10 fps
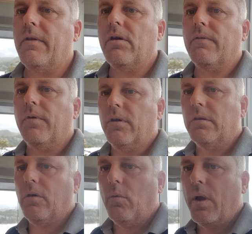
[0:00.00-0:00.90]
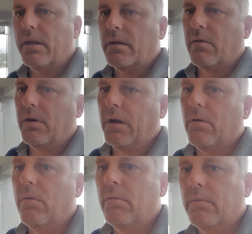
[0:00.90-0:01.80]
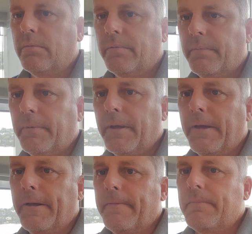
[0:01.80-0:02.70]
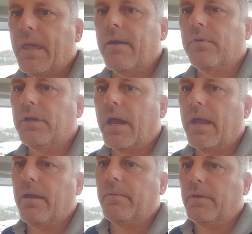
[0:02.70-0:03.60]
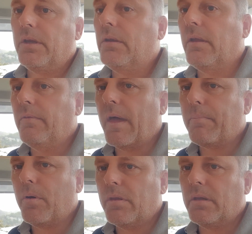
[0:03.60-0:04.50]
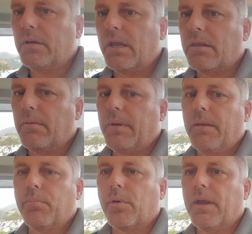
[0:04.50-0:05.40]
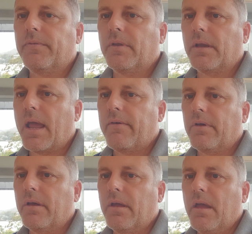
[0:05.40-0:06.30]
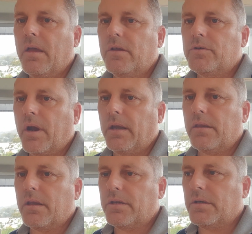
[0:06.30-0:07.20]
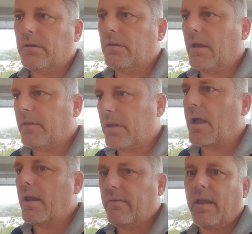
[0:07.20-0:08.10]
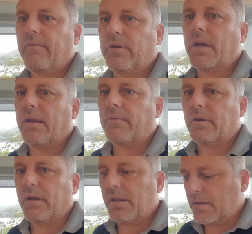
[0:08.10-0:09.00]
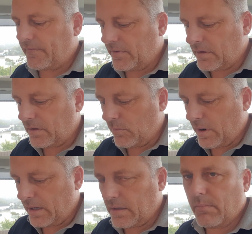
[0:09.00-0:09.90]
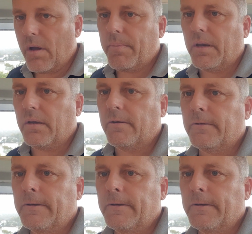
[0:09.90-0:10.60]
and those first 2 weeks are critical. Every day, that person needs to be briefed and have a training session at the start of every day for at least the first 2 weeks, in my opinion.